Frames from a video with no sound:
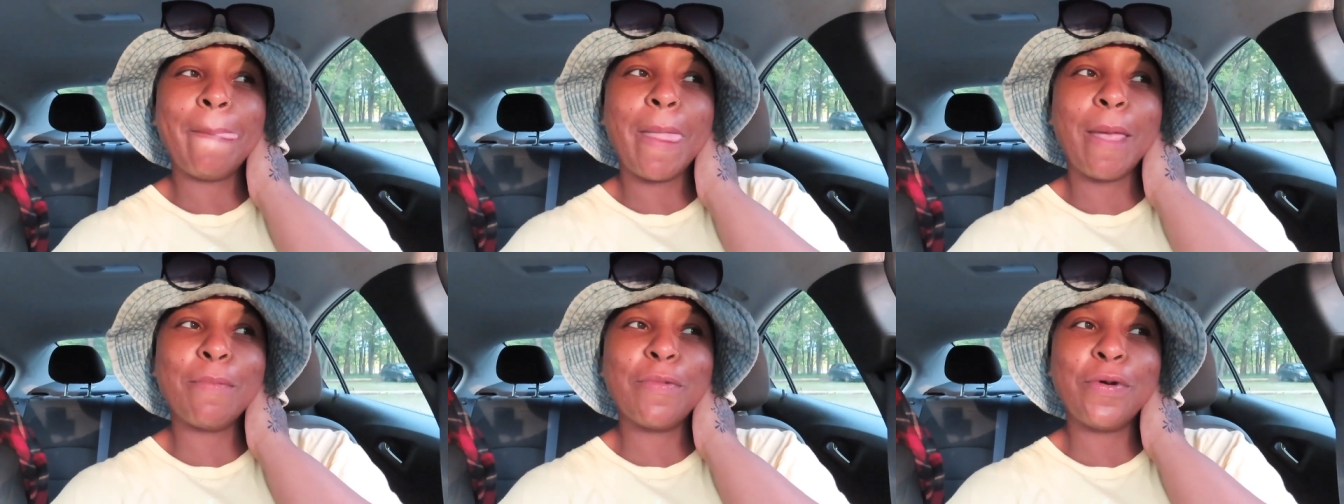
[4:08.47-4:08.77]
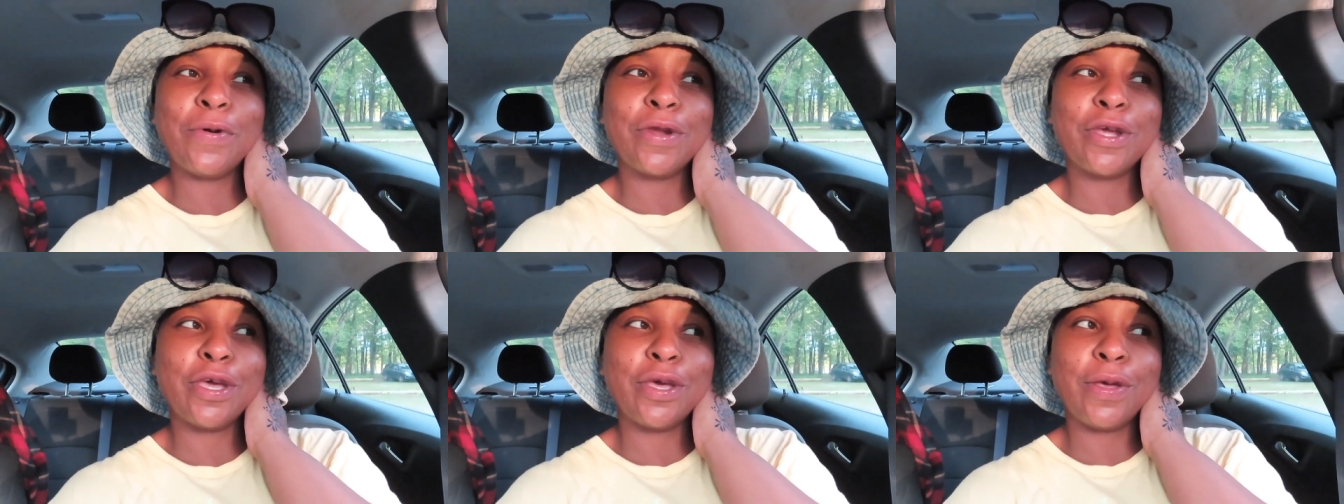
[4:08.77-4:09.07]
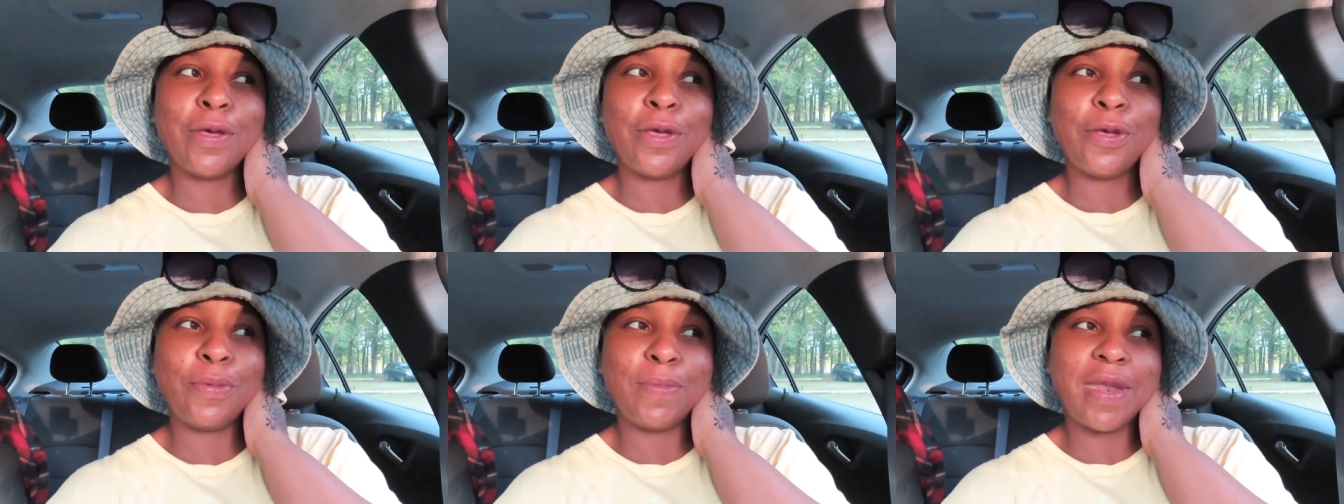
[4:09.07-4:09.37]
I'm going to
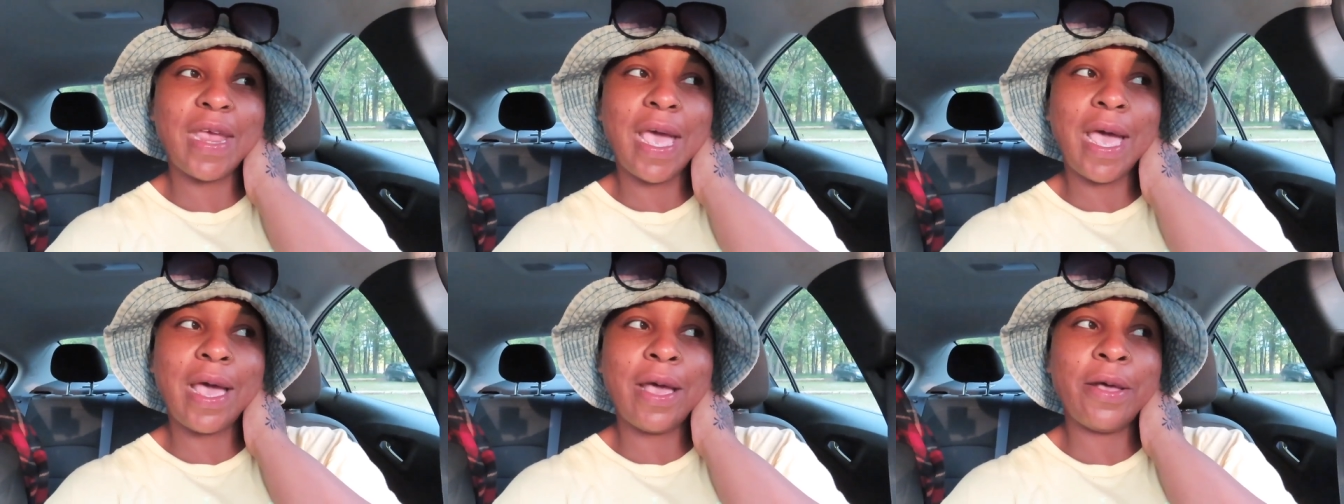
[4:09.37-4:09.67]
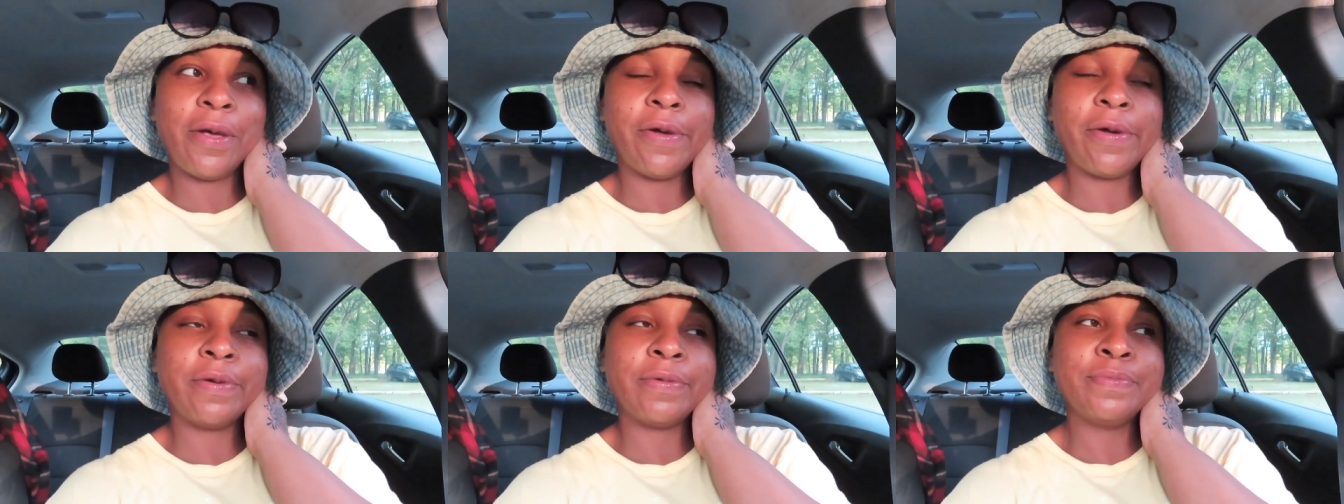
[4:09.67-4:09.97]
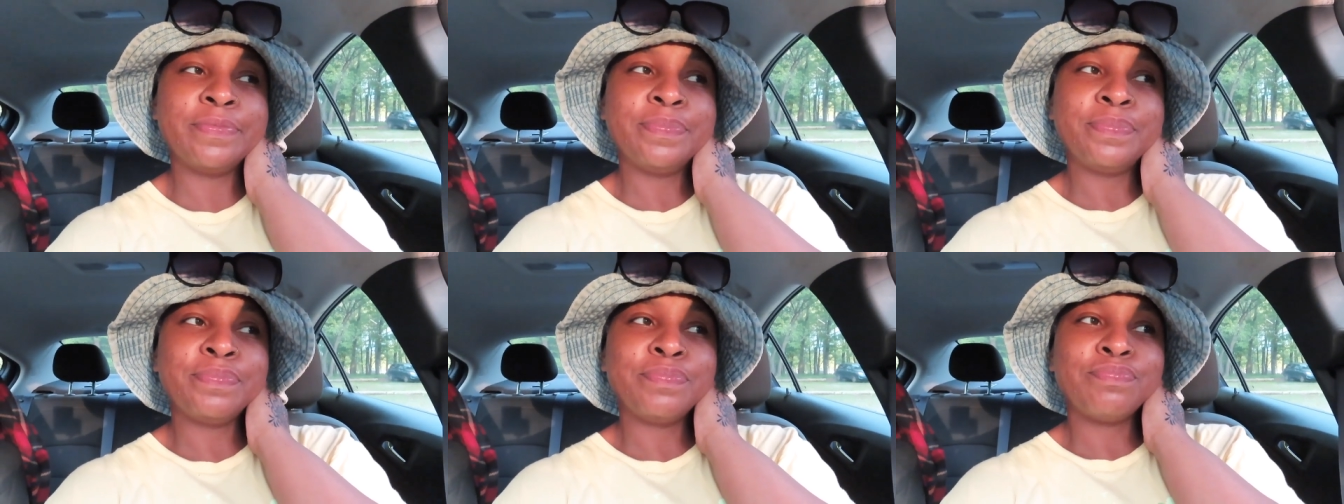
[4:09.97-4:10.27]
go home
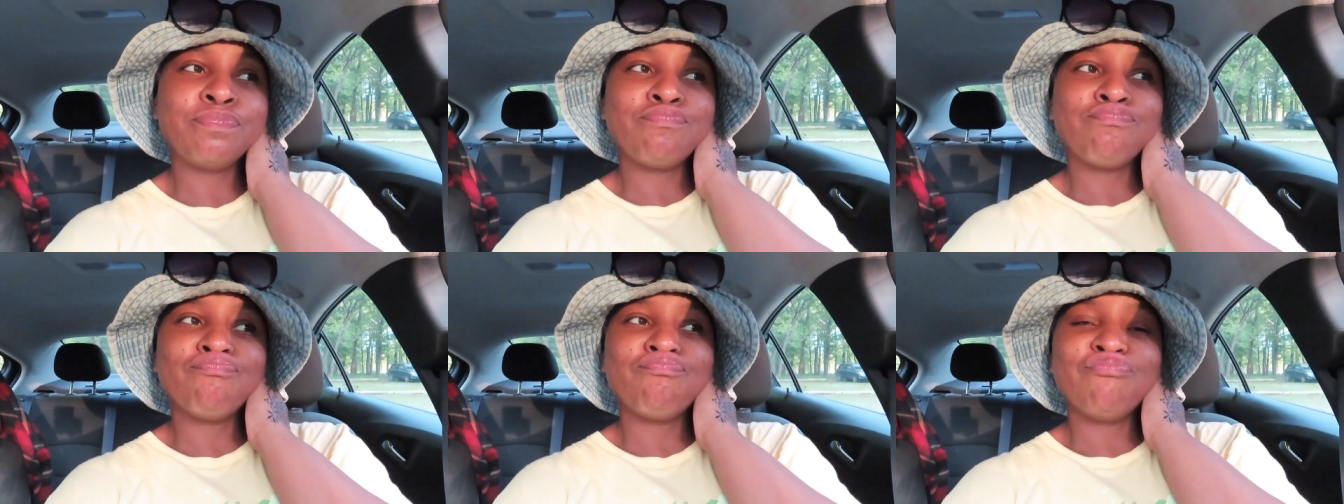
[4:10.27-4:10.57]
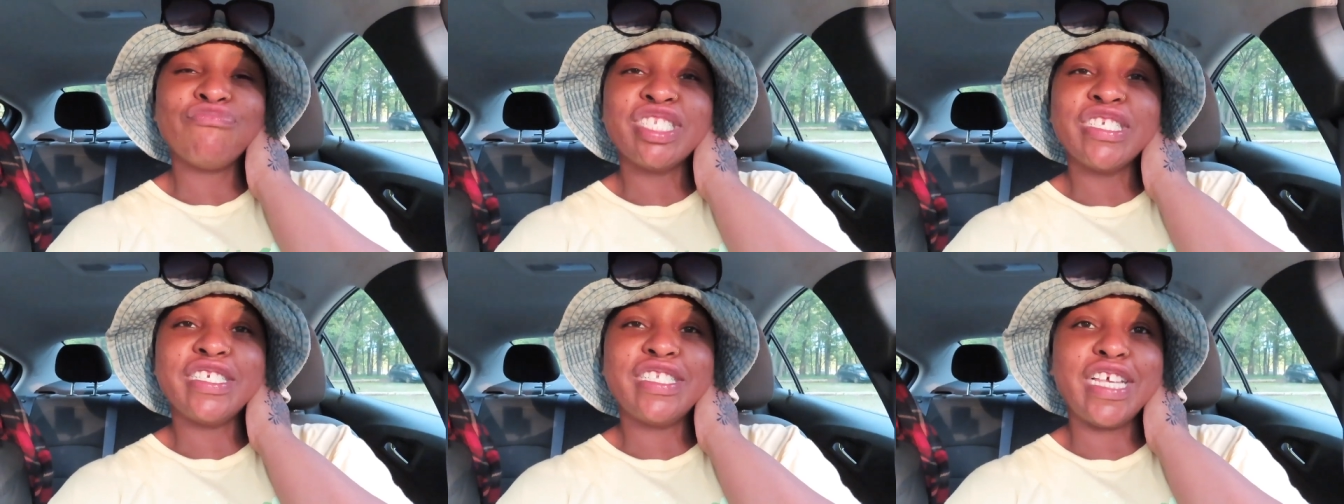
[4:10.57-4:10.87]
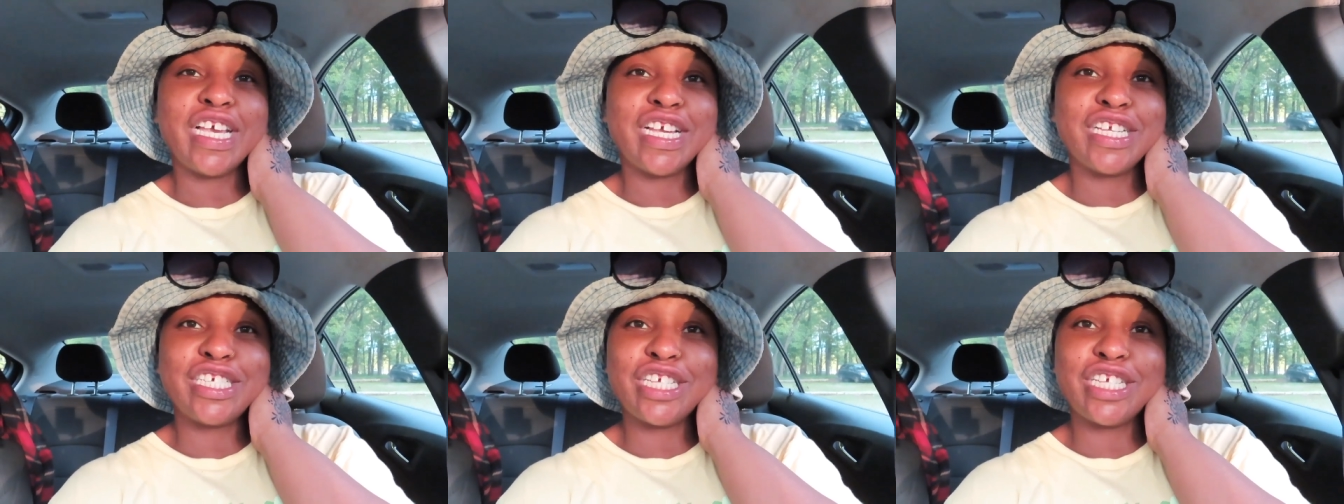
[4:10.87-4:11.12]
now, take